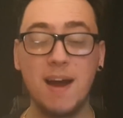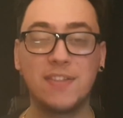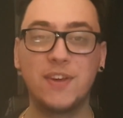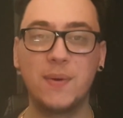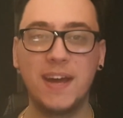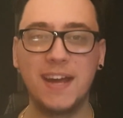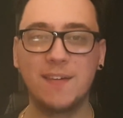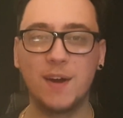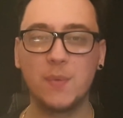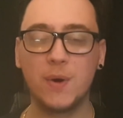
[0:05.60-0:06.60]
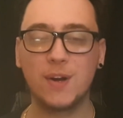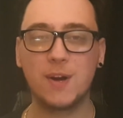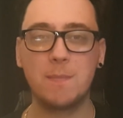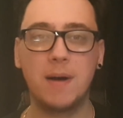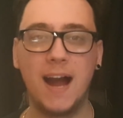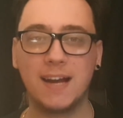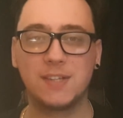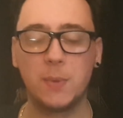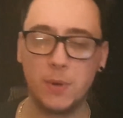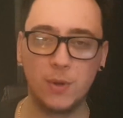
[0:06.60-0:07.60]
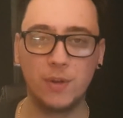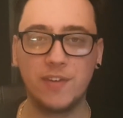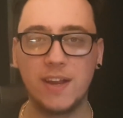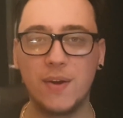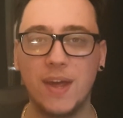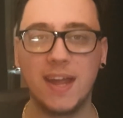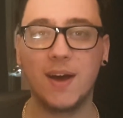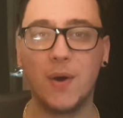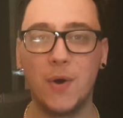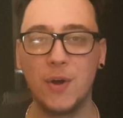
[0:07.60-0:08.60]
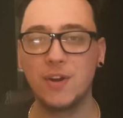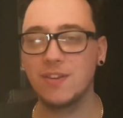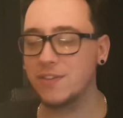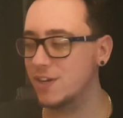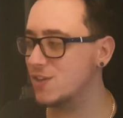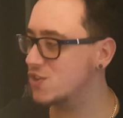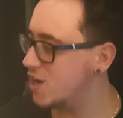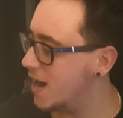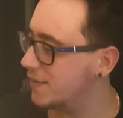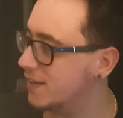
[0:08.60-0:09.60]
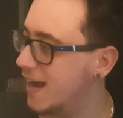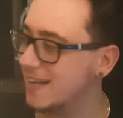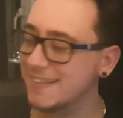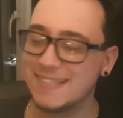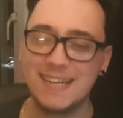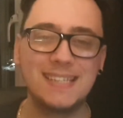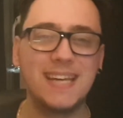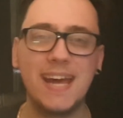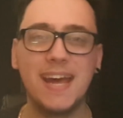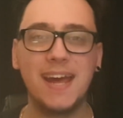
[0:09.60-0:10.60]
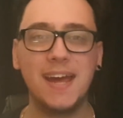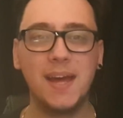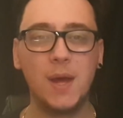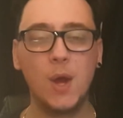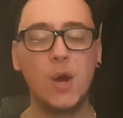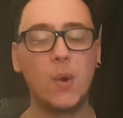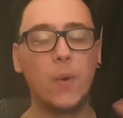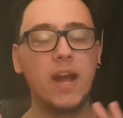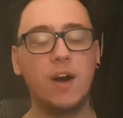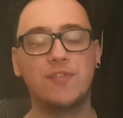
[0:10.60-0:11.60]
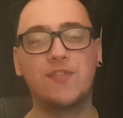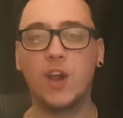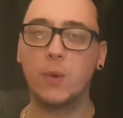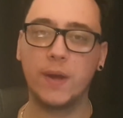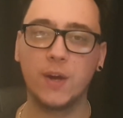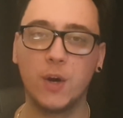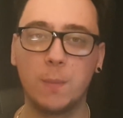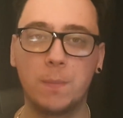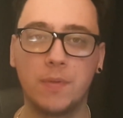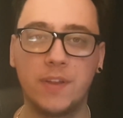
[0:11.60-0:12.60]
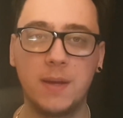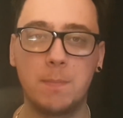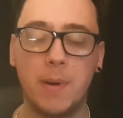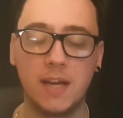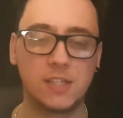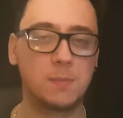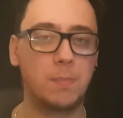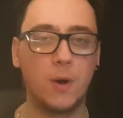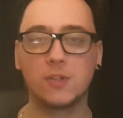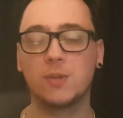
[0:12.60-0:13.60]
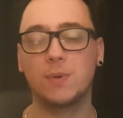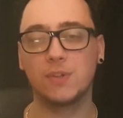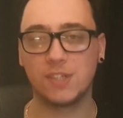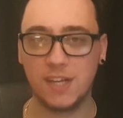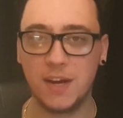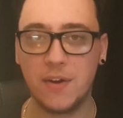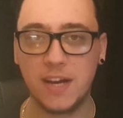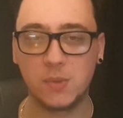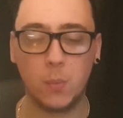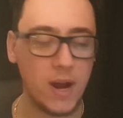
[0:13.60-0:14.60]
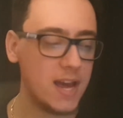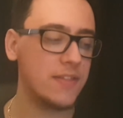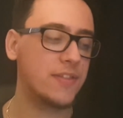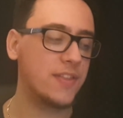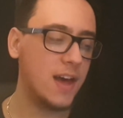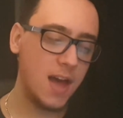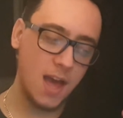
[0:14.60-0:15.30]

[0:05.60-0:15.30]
Matthew here and welcome back to another video here on the channel, and today we are following up the best possible series with